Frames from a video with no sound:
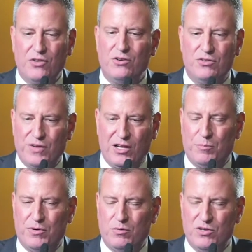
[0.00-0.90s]
other
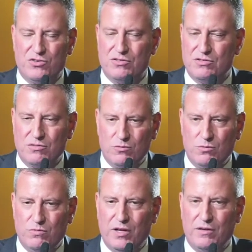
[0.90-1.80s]
developer, which
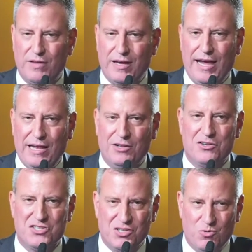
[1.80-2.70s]
they
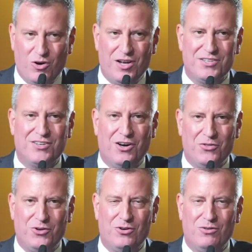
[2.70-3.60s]
endlessly want
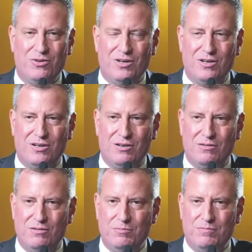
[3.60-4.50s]
other
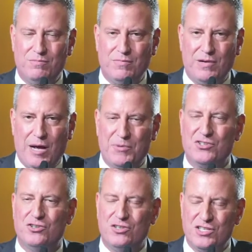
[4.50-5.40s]

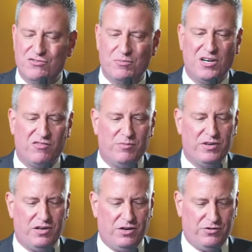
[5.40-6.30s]
opportunities from
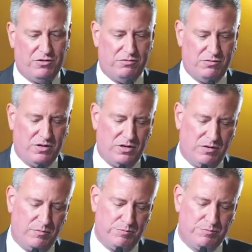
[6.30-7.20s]
government,
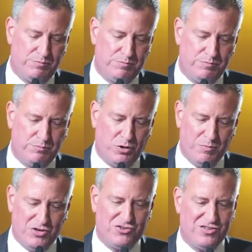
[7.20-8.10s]
other
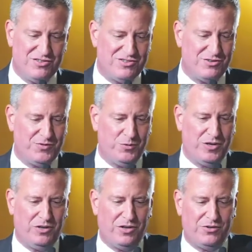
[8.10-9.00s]
permissions, if you
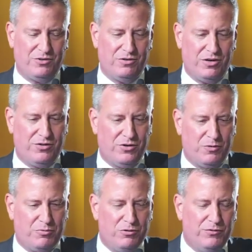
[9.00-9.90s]
will, other
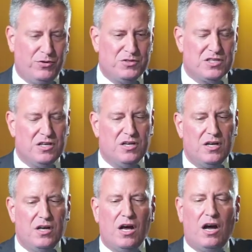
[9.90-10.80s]
approvals
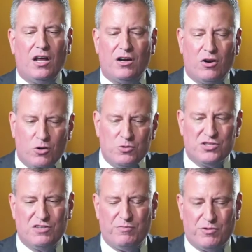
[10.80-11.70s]
on a
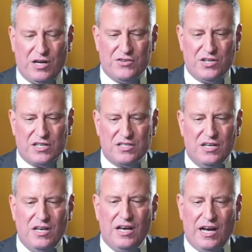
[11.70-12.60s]
host of projects.
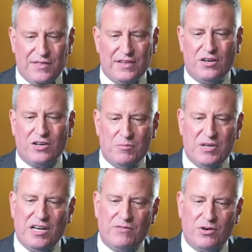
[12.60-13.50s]
I think there can
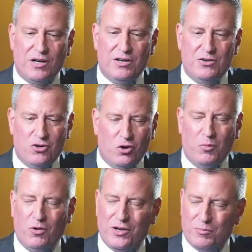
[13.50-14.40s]
be a very
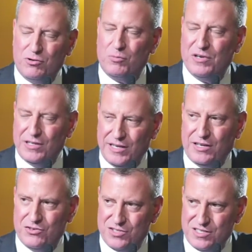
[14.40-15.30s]
noble and appropriate
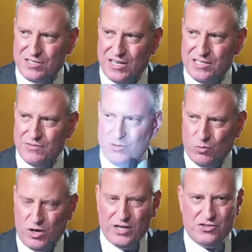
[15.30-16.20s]
linkage that says if you
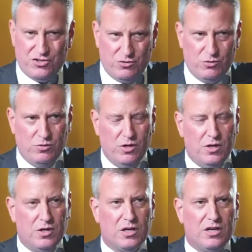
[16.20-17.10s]
want to
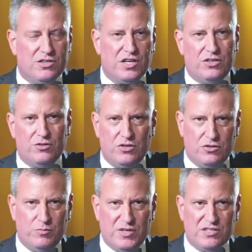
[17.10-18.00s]
continue to
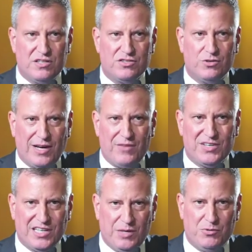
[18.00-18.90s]
do business, you have
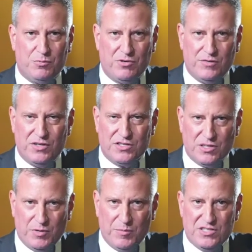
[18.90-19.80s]
to keep your previous
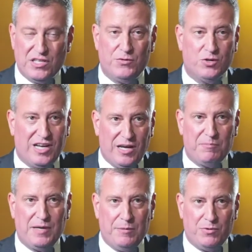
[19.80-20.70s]
commitments. If you can't
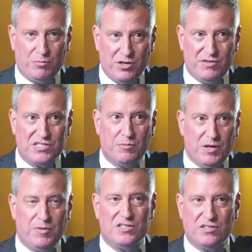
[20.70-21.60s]
keep your previous
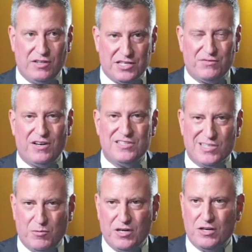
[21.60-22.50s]
commitments, let's find
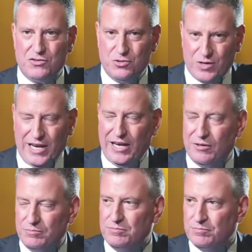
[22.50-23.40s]
someone else who
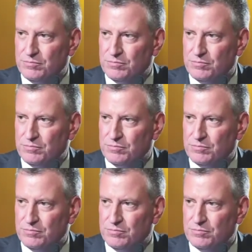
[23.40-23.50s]
can.